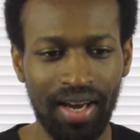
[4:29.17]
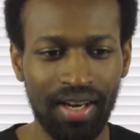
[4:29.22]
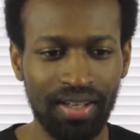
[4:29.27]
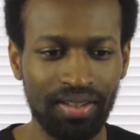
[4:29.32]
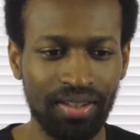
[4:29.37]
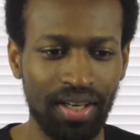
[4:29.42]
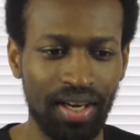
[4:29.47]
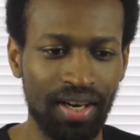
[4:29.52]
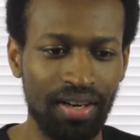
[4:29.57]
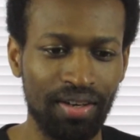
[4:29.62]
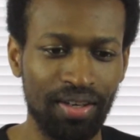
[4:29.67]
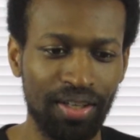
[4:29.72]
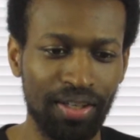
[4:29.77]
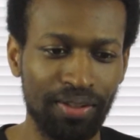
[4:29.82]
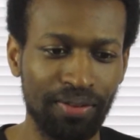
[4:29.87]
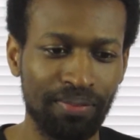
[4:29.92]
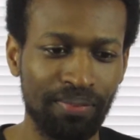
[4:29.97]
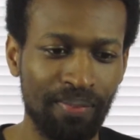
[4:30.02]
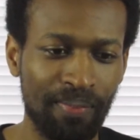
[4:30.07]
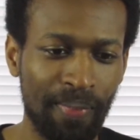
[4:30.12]
I I don't
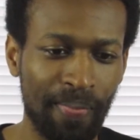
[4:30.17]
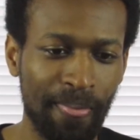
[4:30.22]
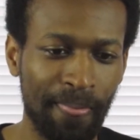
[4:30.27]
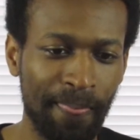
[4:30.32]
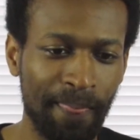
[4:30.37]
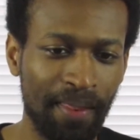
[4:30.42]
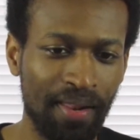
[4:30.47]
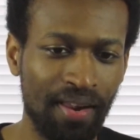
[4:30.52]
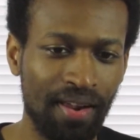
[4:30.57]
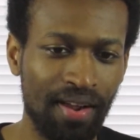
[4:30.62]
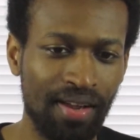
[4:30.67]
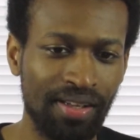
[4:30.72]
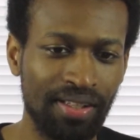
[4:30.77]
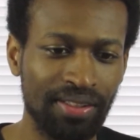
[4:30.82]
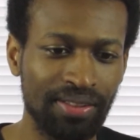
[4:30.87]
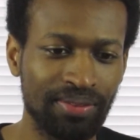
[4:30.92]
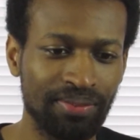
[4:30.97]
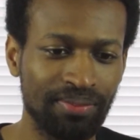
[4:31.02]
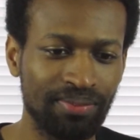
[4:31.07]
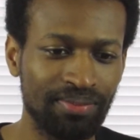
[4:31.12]
know.
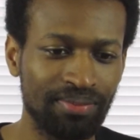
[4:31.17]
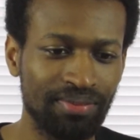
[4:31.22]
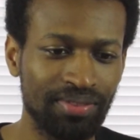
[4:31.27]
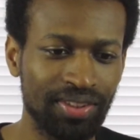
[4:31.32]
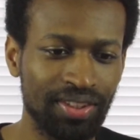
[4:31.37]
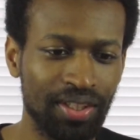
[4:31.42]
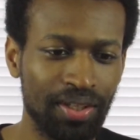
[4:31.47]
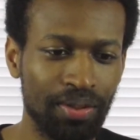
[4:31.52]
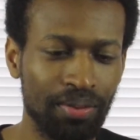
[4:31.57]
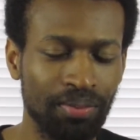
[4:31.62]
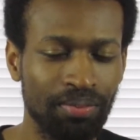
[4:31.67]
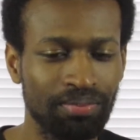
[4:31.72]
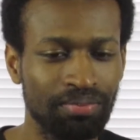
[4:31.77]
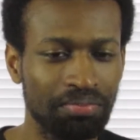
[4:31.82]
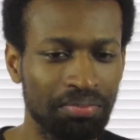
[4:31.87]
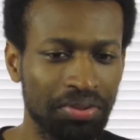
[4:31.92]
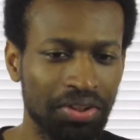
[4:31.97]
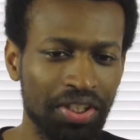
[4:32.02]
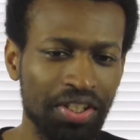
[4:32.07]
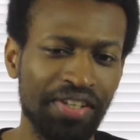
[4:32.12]
So
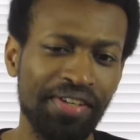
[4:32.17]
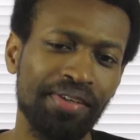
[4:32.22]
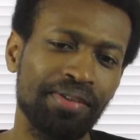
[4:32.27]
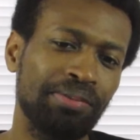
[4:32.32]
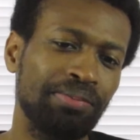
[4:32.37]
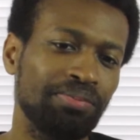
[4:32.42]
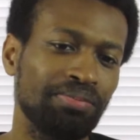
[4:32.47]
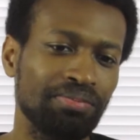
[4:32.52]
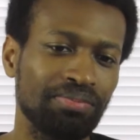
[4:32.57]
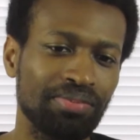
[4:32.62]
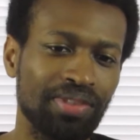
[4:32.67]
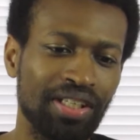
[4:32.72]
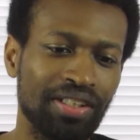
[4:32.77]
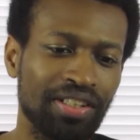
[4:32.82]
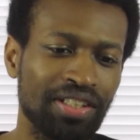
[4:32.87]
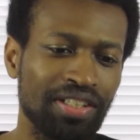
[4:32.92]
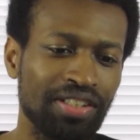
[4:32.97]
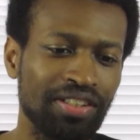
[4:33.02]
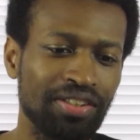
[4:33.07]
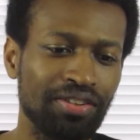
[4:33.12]
still
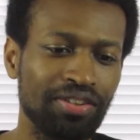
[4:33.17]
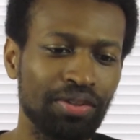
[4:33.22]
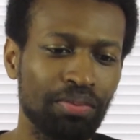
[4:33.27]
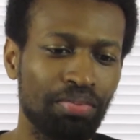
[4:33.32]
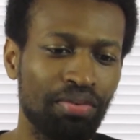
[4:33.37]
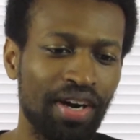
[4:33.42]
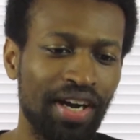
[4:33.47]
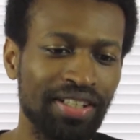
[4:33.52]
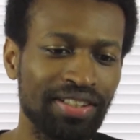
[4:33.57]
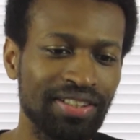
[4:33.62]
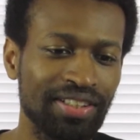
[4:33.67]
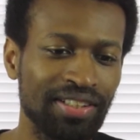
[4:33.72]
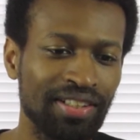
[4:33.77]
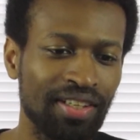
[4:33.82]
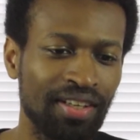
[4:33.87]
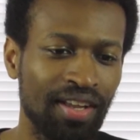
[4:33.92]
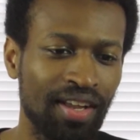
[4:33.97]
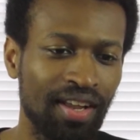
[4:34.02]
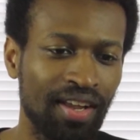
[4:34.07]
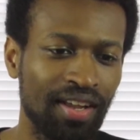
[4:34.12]
nothing too
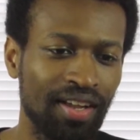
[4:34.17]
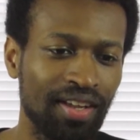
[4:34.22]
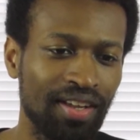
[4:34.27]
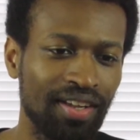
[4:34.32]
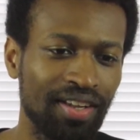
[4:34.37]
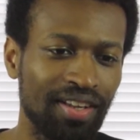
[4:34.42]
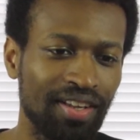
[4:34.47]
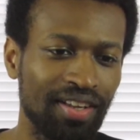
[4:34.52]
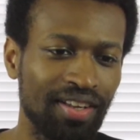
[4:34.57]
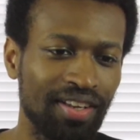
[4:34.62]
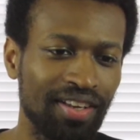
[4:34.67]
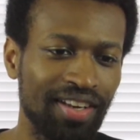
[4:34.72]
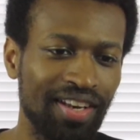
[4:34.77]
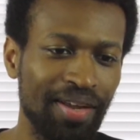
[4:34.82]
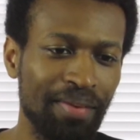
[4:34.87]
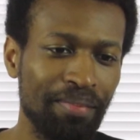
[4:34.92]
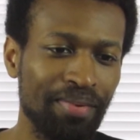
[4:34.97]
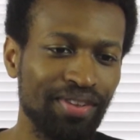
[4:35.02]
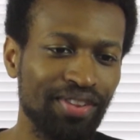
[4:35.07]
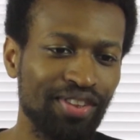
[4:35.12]
surprising.
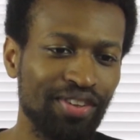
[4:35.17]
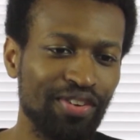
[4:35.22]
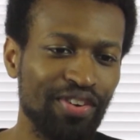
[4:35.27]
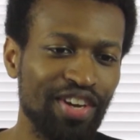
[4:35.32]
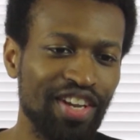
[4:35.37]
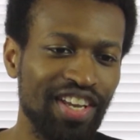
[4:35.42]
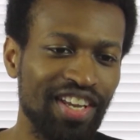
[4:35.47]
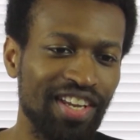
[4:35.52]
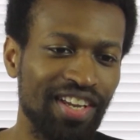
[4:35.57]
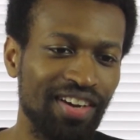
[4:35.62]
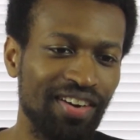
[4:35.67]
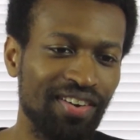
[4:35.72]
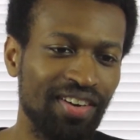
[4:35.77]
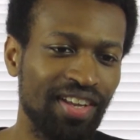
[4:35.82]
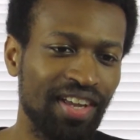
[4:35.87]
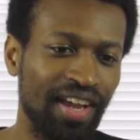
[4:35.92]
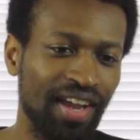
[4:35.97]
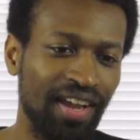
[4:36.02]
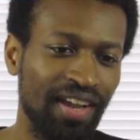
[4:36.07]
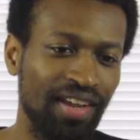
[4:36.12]
Number three,
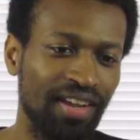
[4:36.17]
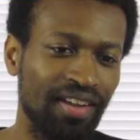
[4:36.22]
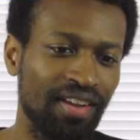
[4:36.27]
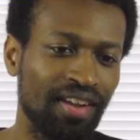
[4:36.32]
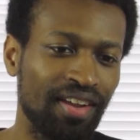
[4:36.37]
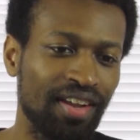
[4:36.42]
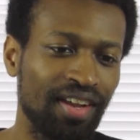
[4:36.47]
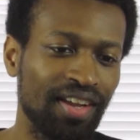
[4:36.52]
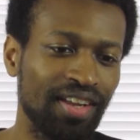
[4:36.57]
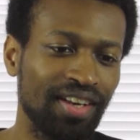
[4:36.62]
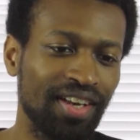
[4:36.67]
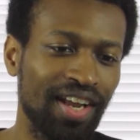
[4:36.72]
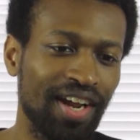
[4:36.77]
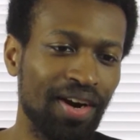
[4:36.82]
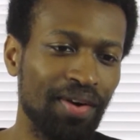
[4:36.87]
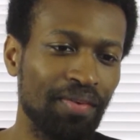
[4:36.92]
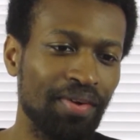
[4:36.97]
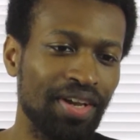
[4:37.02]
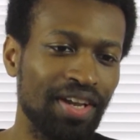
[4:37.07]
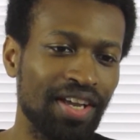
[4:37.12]
okay,
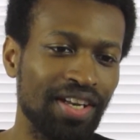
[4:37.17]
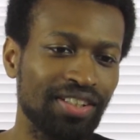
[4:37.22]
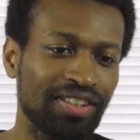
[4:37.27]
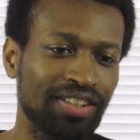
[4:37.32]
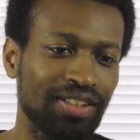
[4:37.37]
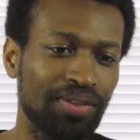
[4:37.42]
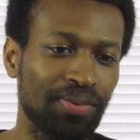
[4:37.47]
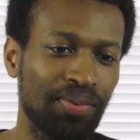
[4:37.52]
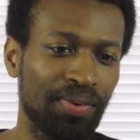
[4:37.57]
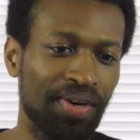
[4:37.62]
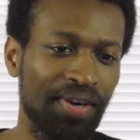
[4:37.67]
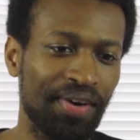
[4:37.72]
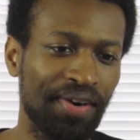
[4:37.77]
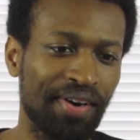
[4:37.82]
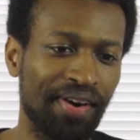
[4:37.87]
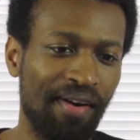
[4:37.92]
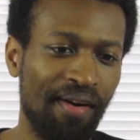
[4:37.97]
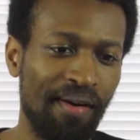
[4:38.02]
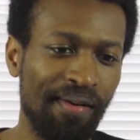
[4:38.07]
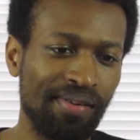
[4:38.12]
now we're getting
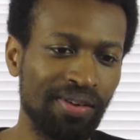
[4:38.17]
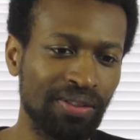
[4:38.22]
somewhere.